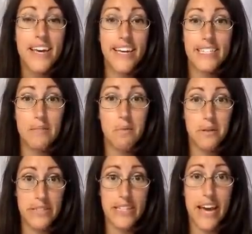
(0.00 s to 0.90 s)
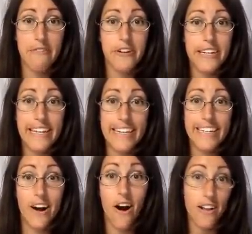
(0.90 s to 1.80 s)
It supports the thyroid gland
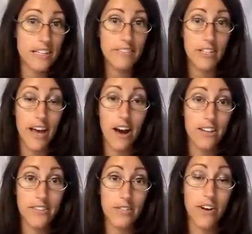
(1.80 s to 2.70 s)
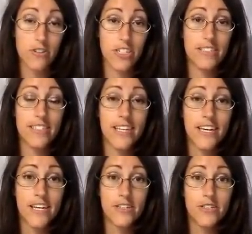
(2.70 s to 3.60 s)
and all of its functions.
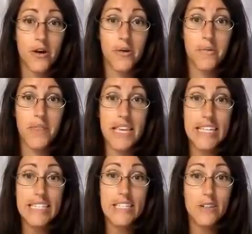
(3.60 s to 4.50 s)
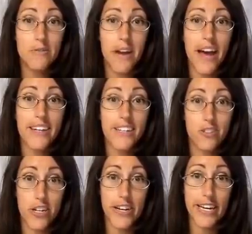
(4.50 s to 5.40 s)
So these little red
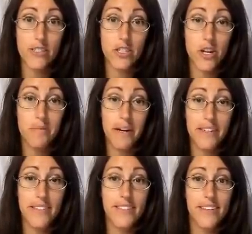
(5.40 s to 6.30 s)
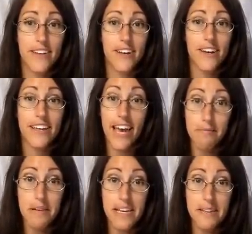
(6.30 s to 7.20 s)
cherry angiomas can
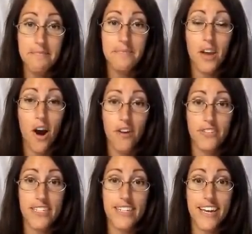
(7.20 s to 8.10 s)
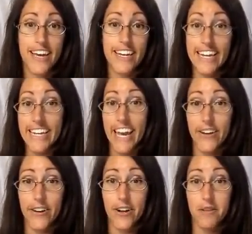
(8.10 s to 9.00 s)
be often an
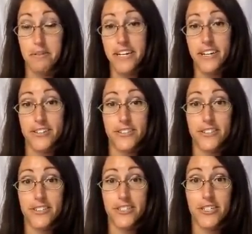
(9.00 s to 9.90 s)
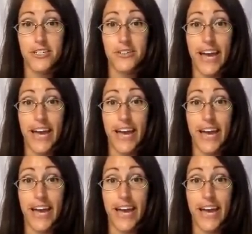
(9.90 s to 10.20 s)
indicator or precursor to